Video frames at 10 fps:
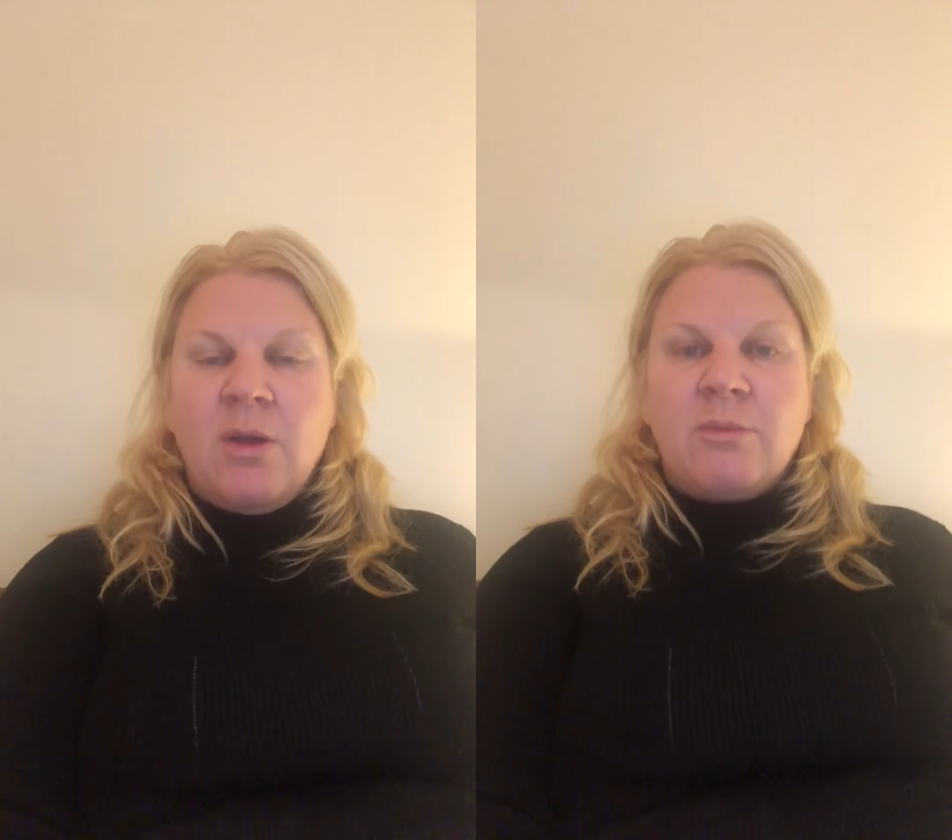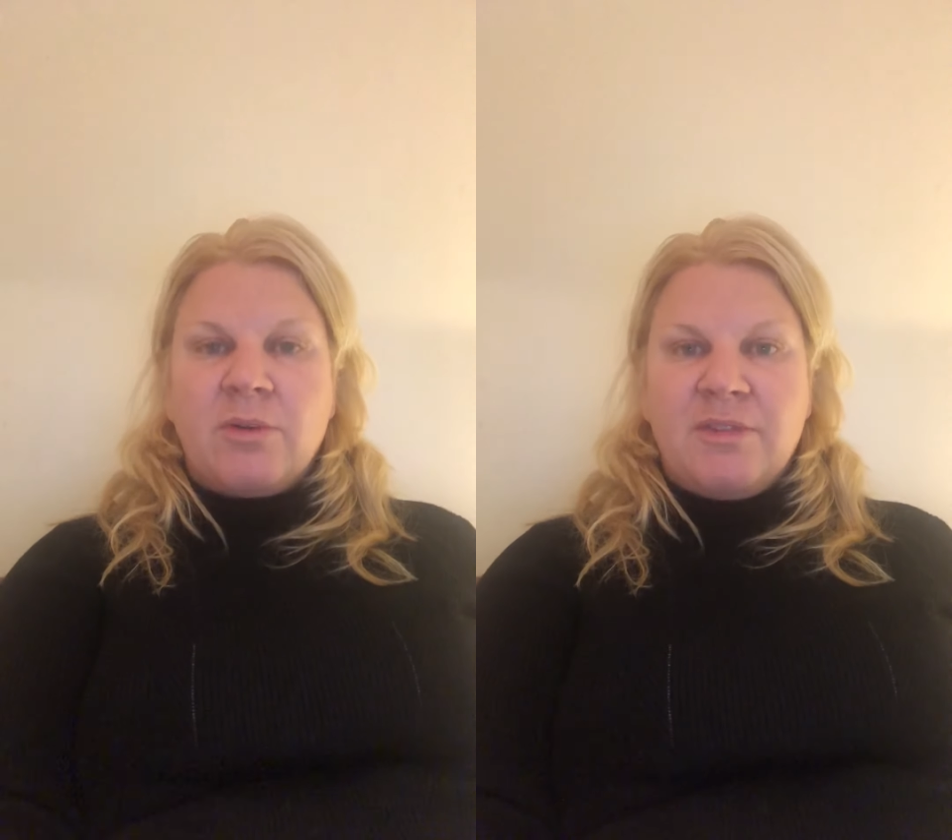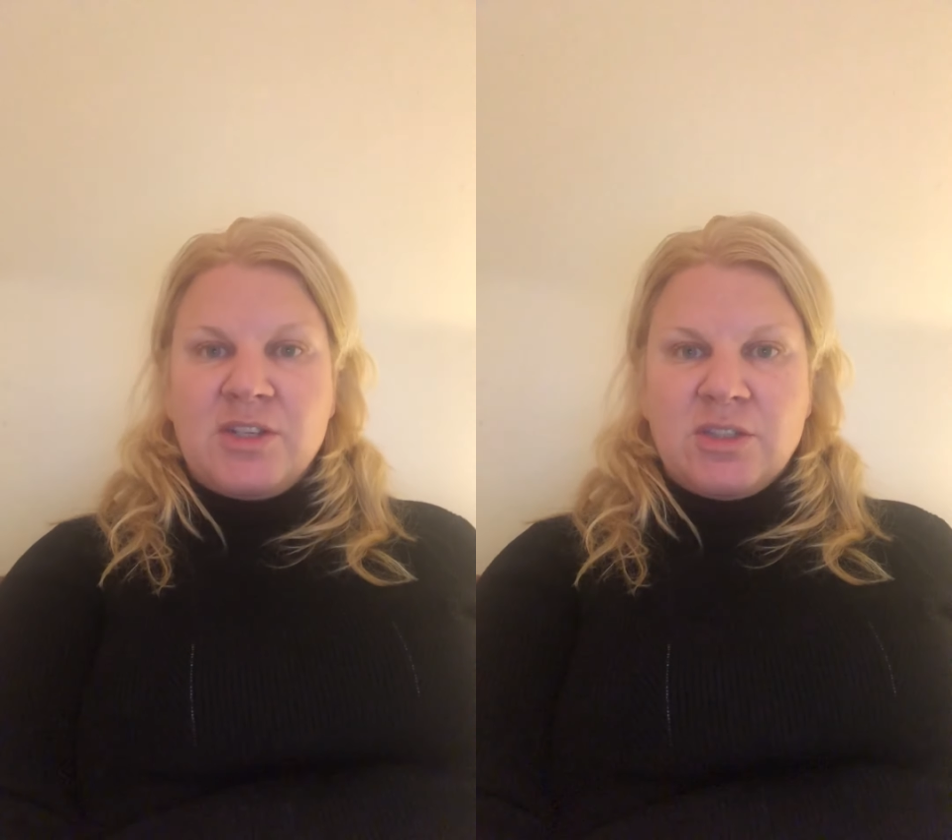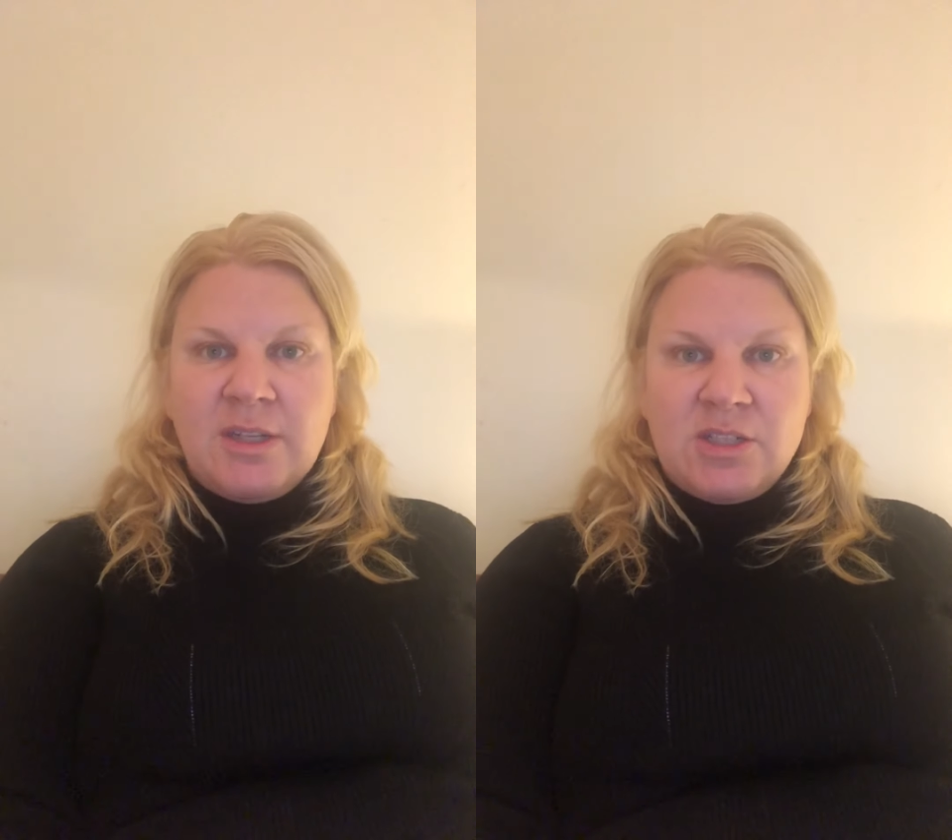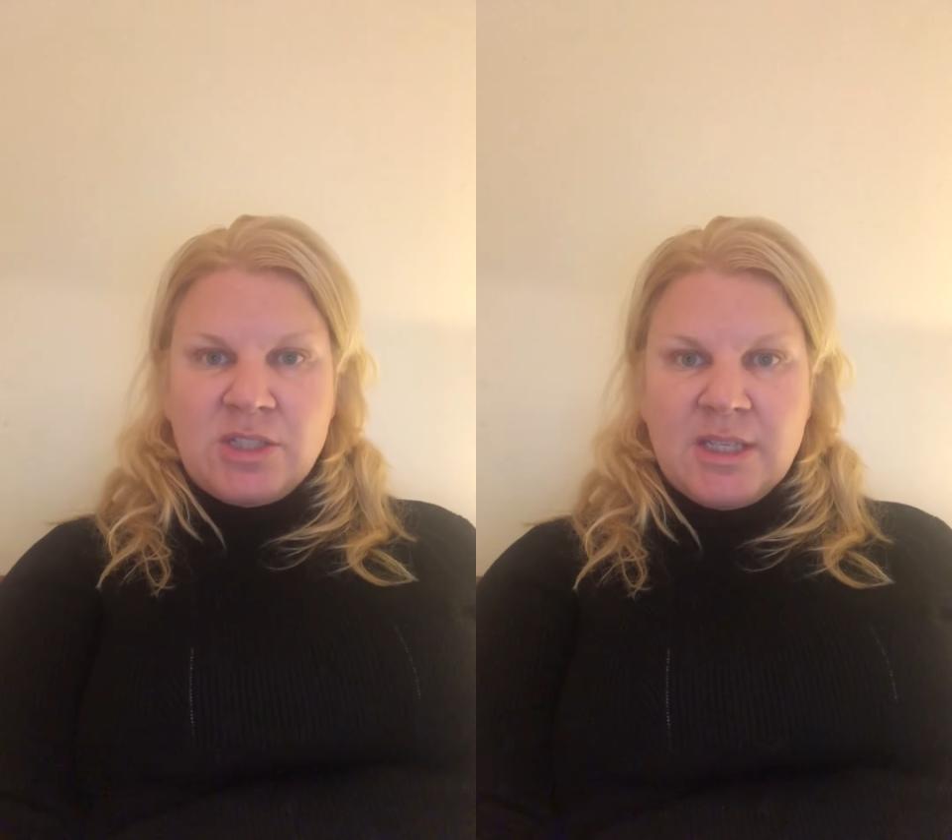provincial
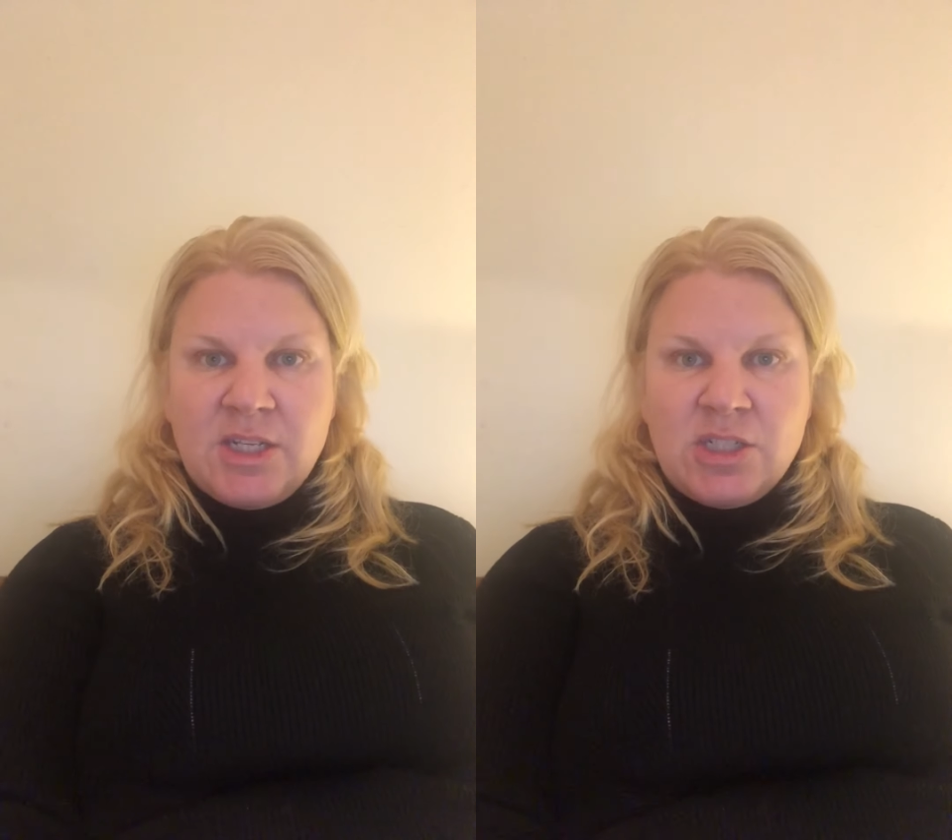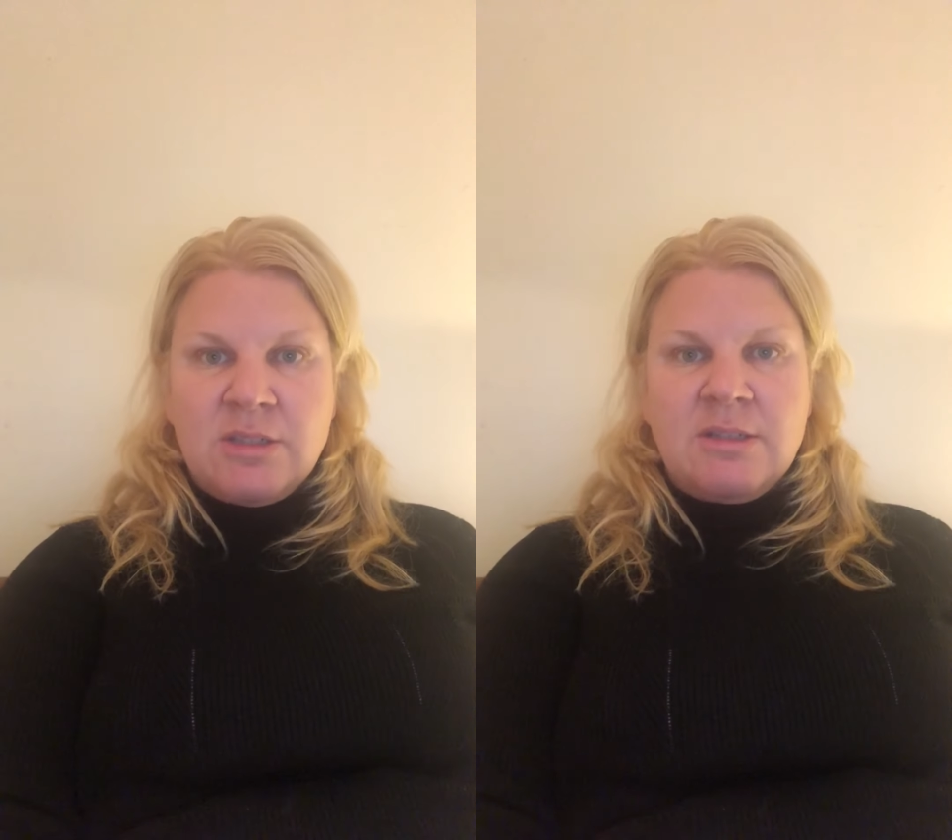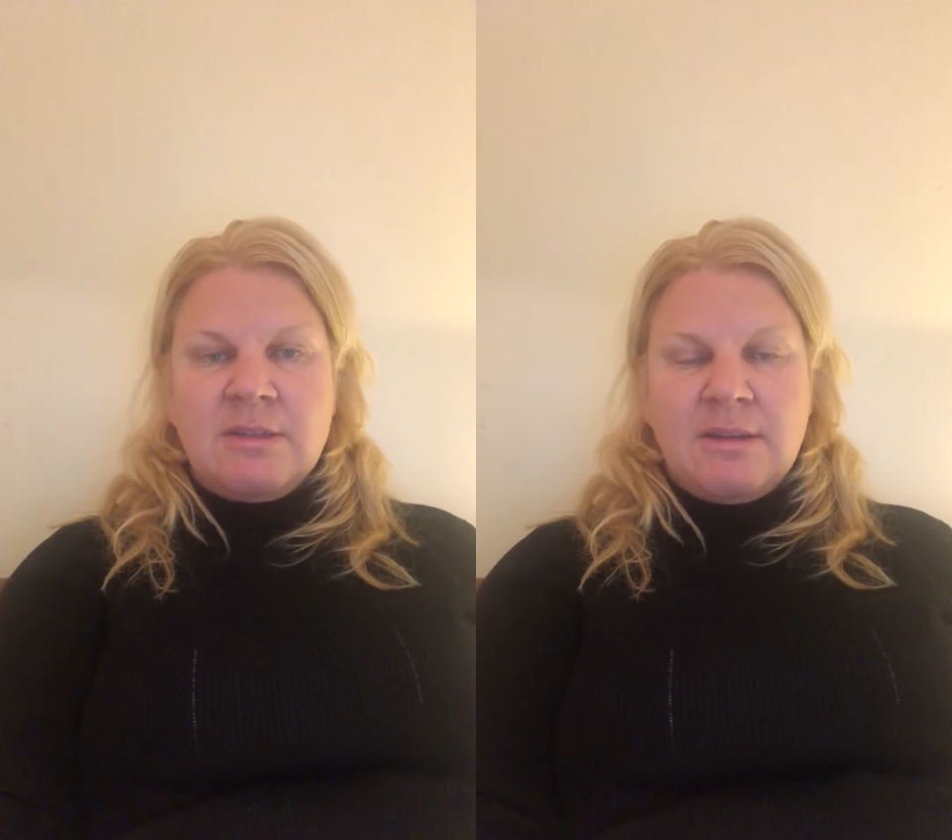legislation,